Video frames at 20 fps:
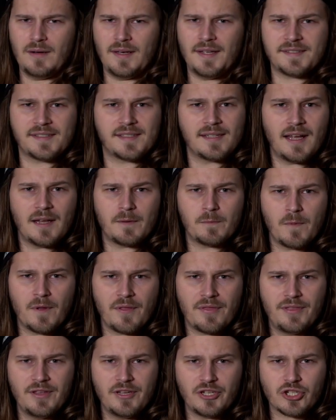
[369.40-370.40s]
let's start
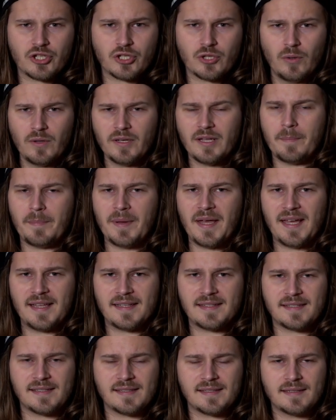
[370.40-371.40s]
with the shoulder
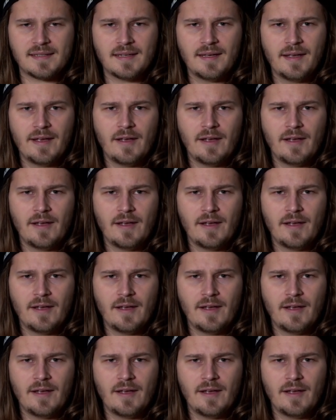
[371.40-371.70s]
pads.